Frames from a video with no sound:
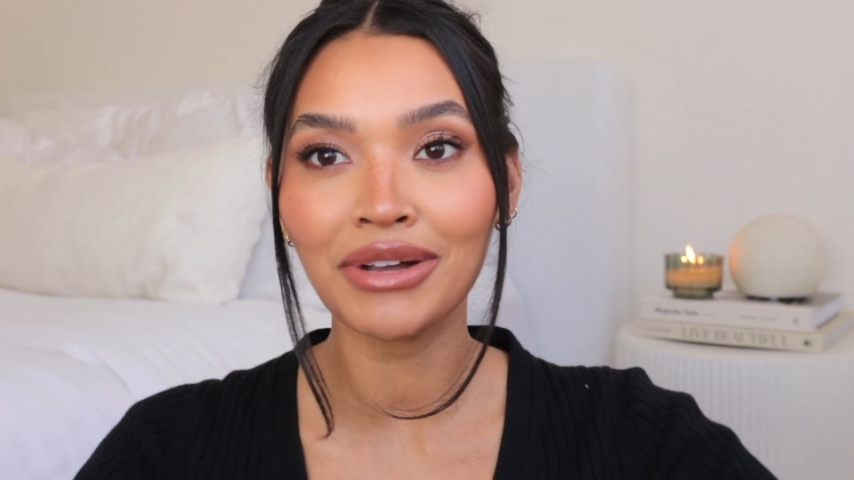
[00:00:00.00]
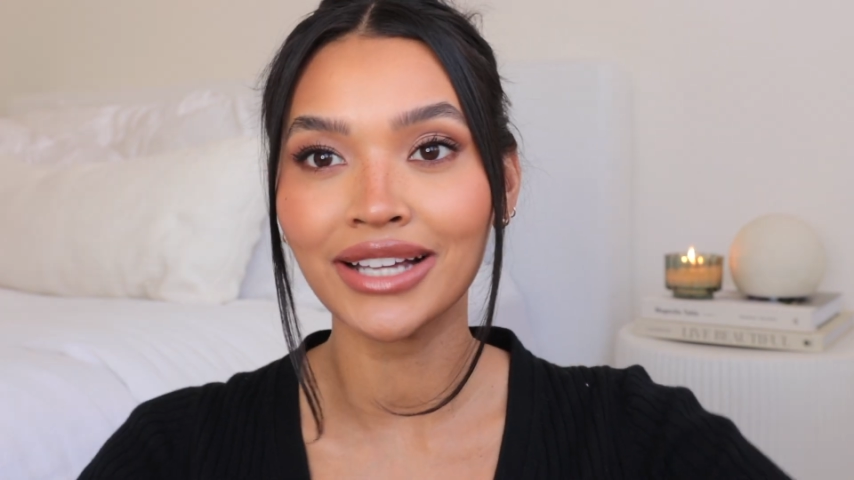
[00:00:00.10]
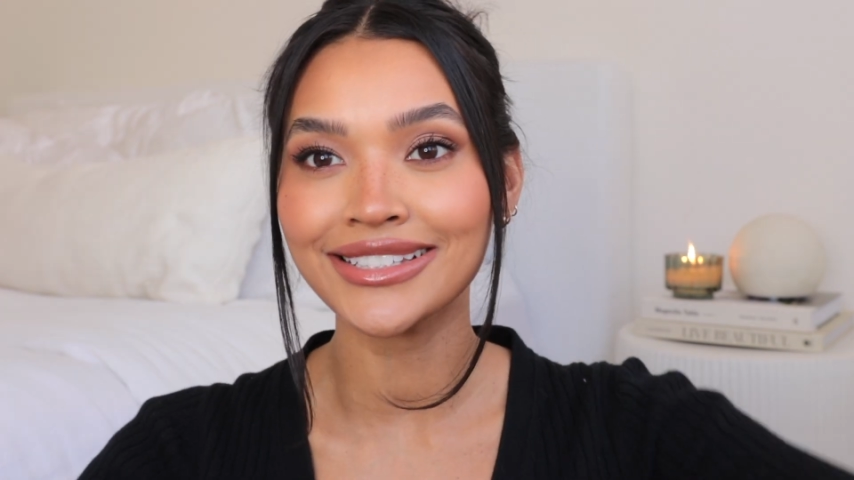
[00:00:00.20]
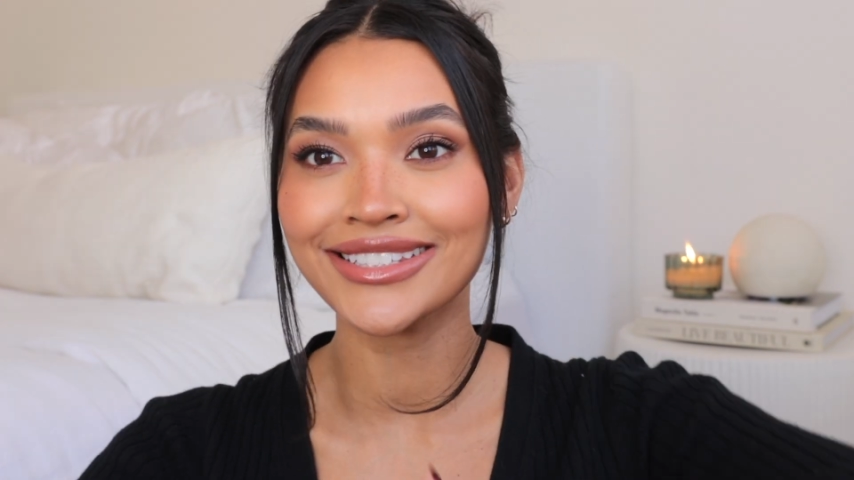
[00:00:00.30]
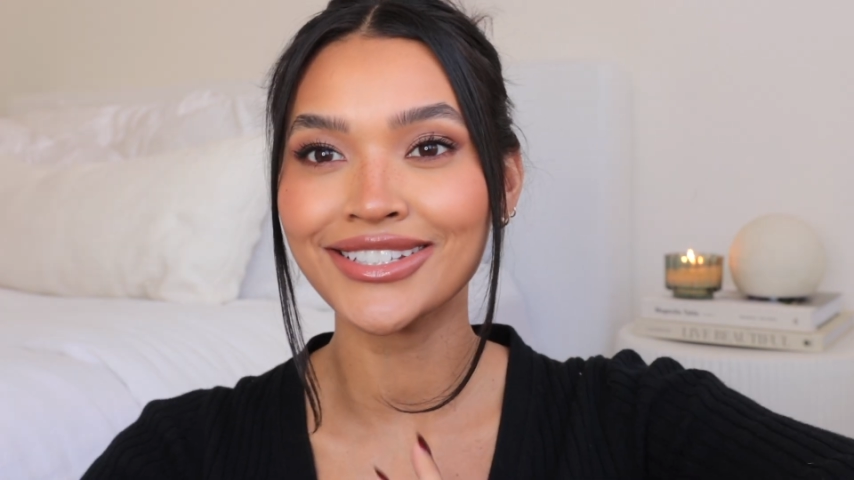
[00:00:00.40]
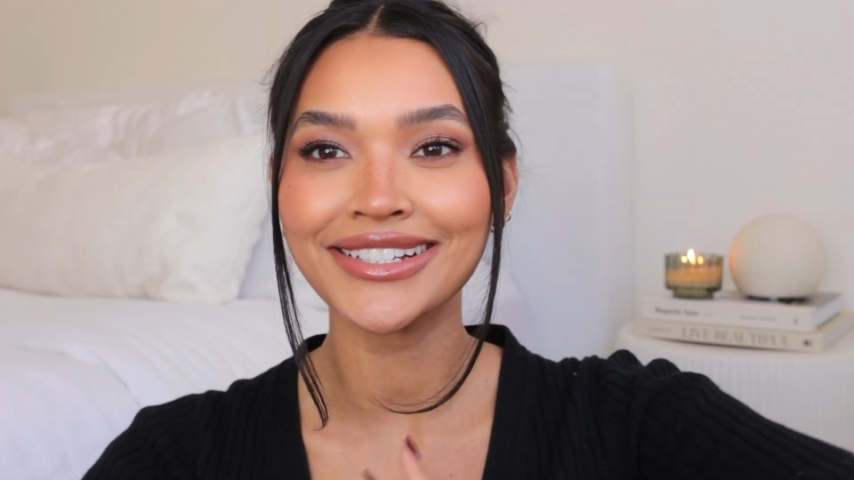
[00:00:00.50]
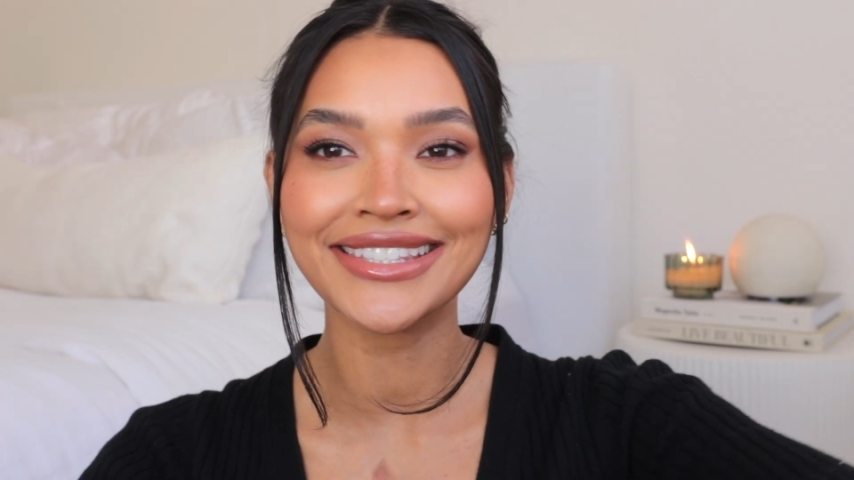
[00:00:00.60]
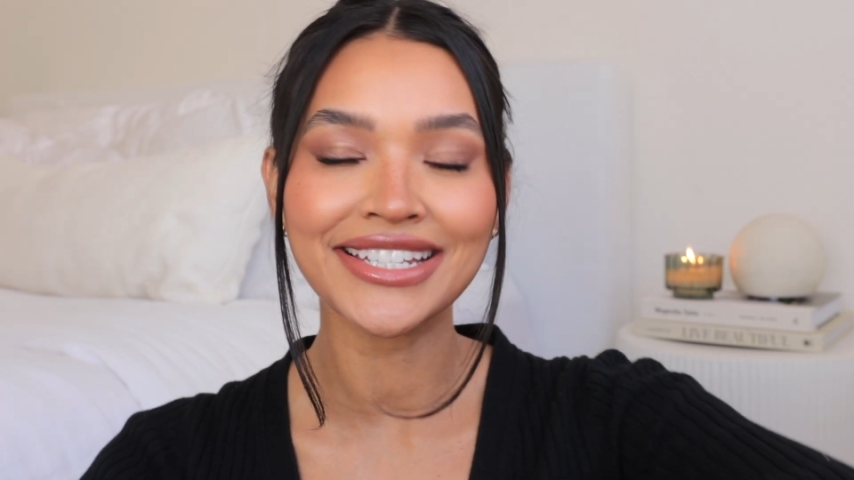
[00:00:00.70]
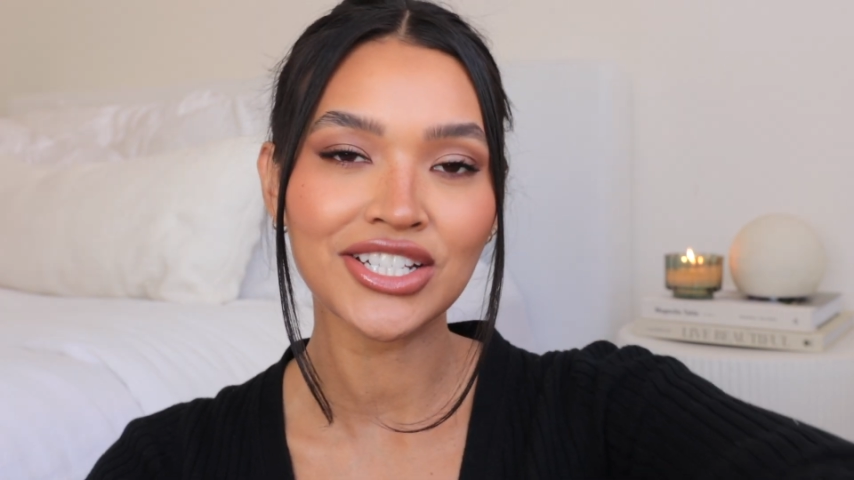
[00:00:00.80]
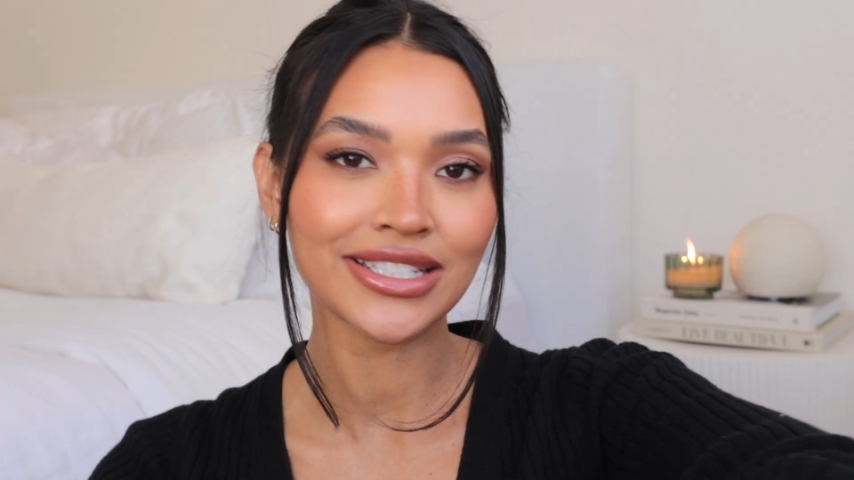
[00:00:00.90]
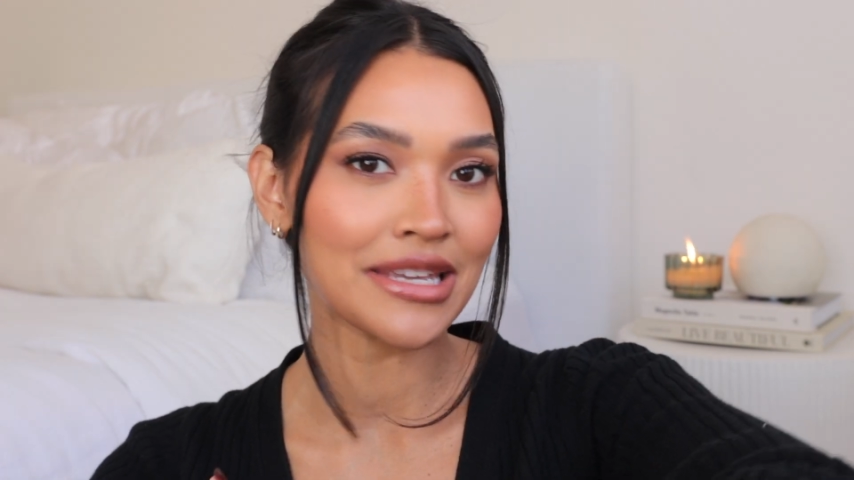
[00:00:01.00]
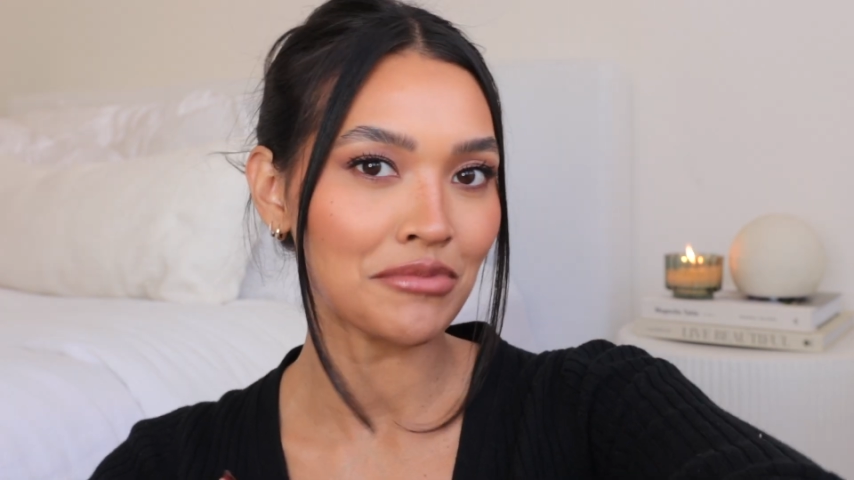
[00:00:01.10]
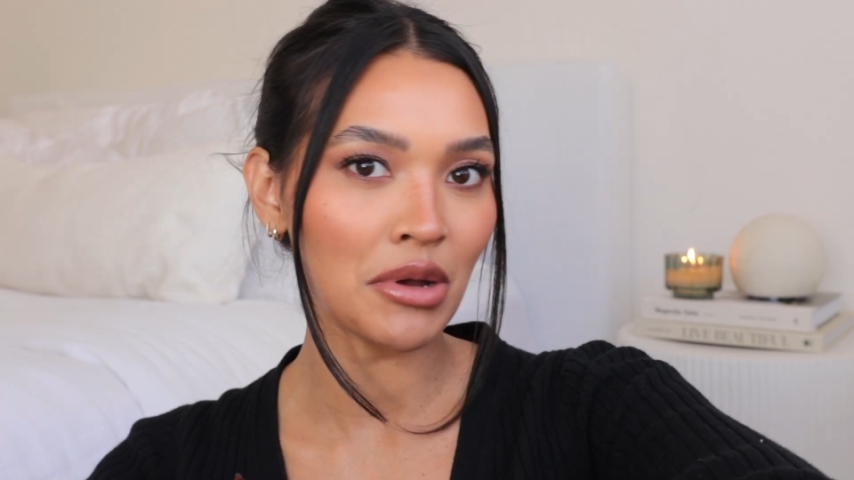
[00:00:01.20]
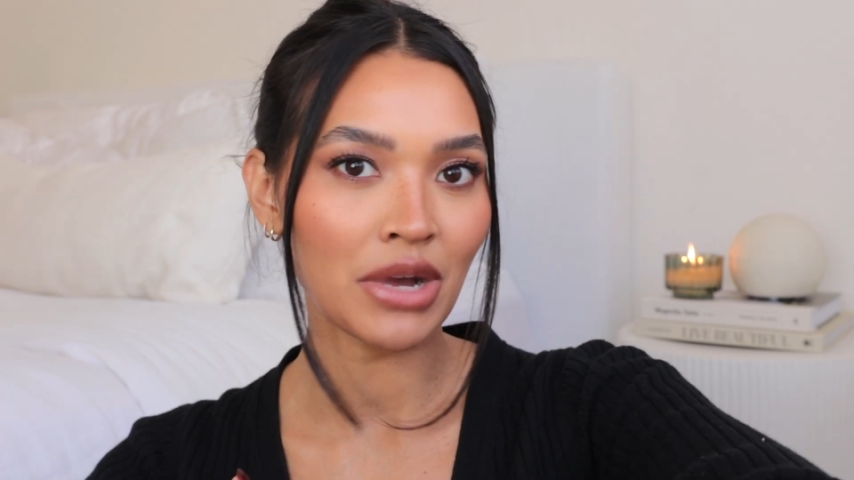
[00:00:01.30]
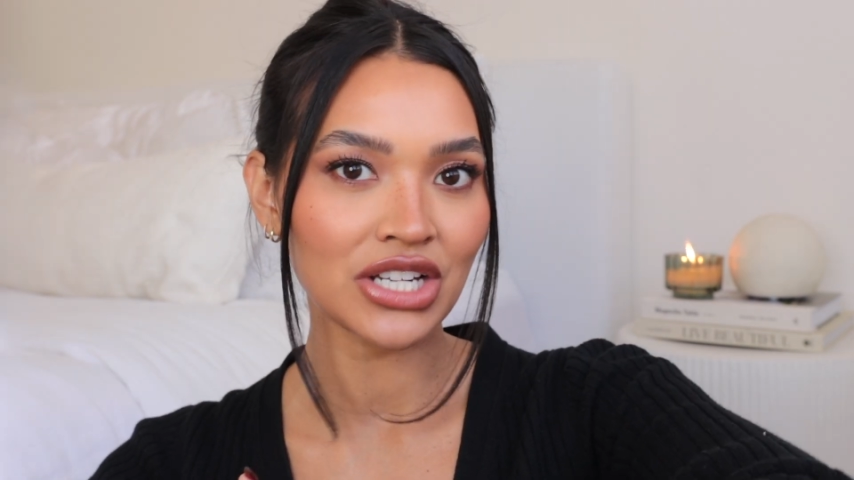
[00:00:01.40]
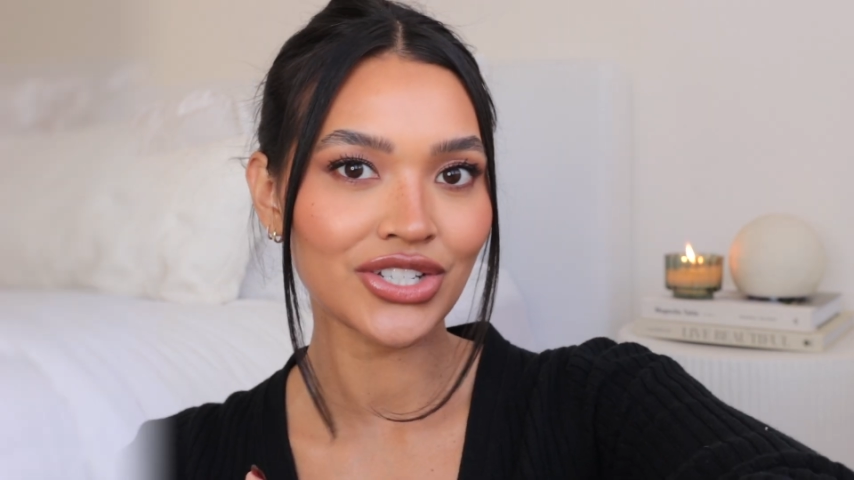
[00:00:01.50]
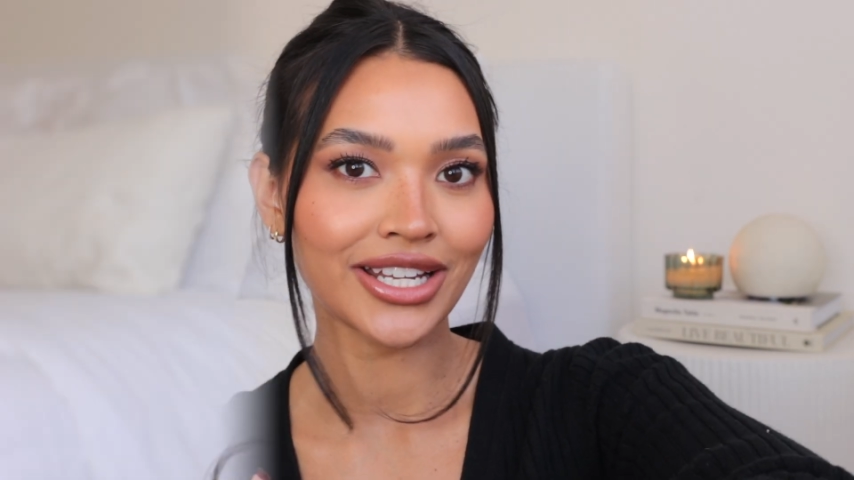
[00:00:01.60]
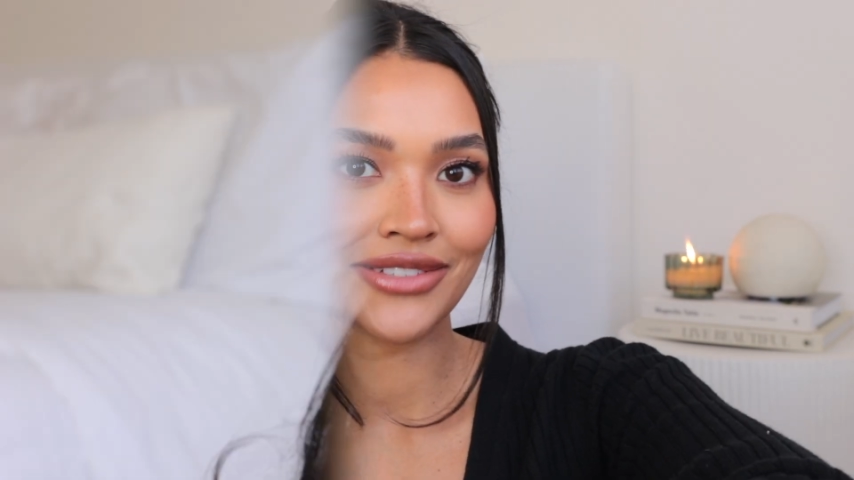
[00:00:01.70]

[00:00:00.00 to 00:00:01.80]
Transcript: I got this look, then just keep on watching.